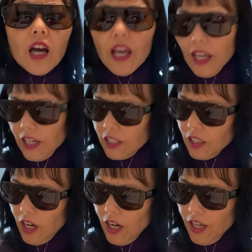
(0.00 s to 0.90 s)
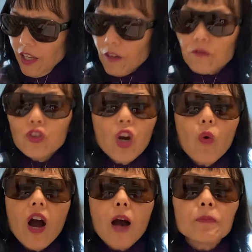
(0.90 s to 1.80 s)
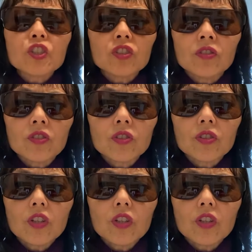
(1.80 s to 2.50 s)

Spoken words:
and I have no options.